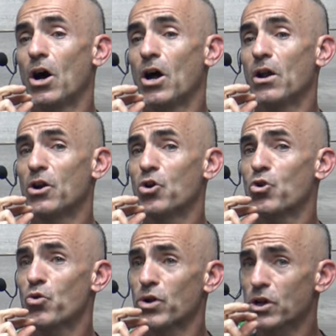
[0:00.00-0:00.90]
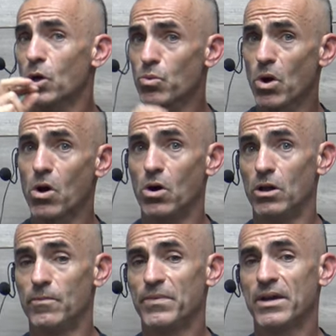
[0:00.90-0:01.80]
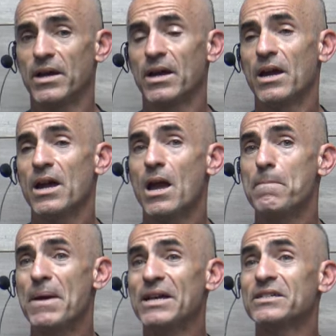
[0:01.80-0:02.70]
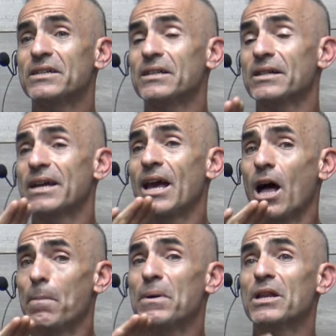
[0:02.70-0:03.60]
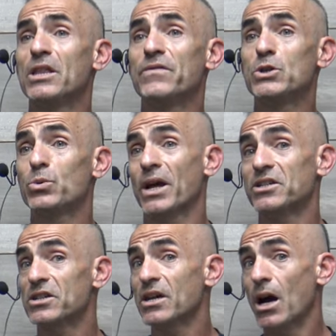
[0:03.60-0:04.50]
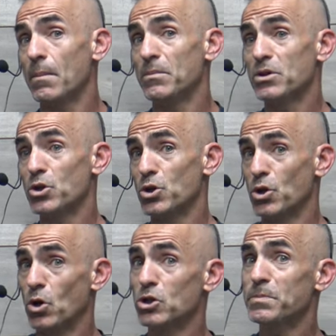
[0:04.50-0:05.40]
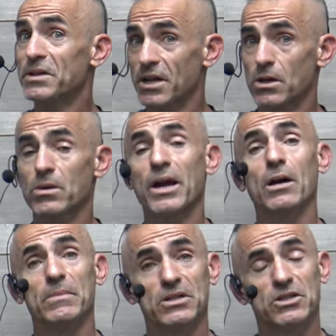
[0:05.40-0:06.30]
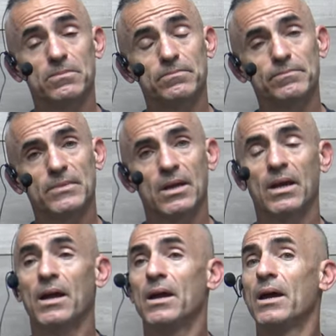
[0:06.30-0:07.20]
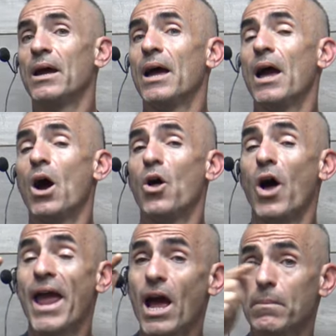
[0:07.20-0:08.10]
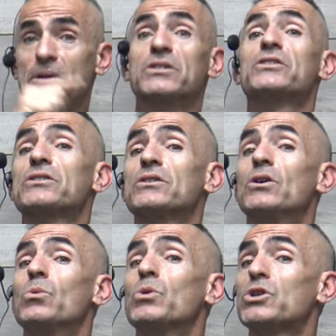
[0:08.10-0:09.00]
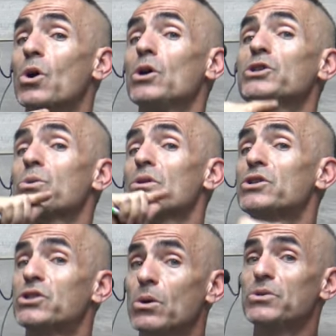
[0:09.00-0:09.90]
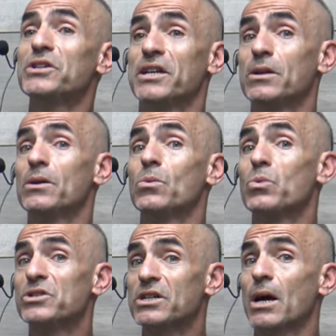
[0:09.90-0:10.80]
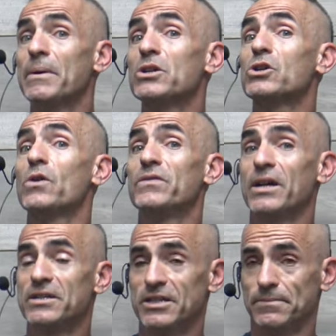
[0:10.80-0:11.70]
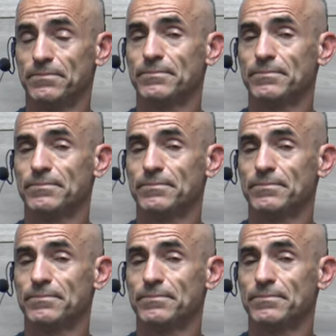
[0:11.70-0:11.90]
a critical role in basically helping an individual not succumb to those particular ailments. Ailments which also are associated with succumbing to COVID-19.